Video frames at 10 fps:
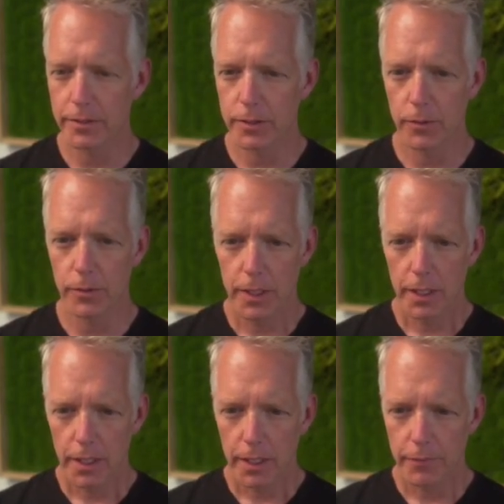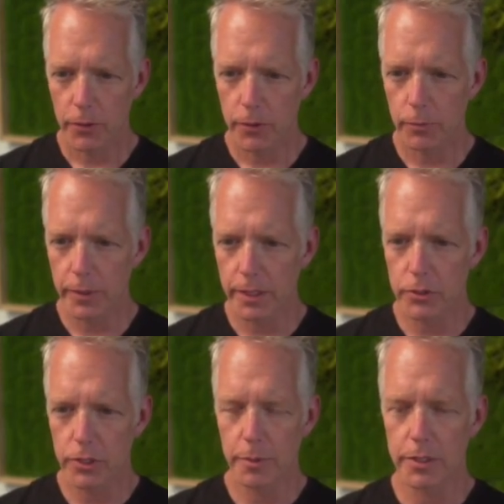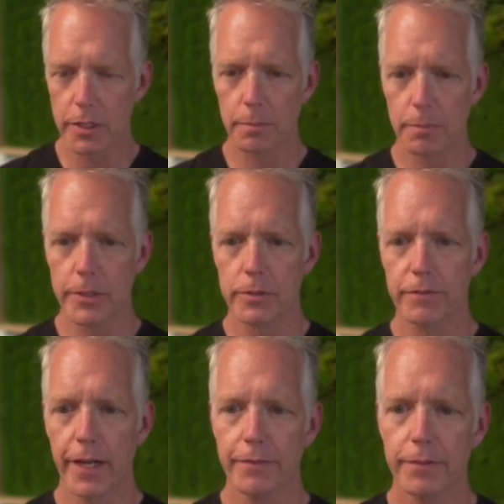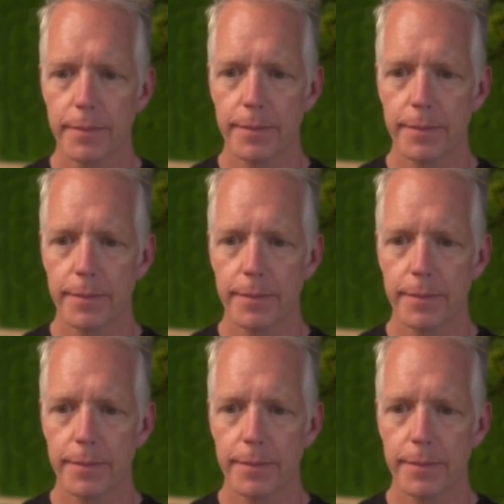So if you're reading the sheet music, measure 5.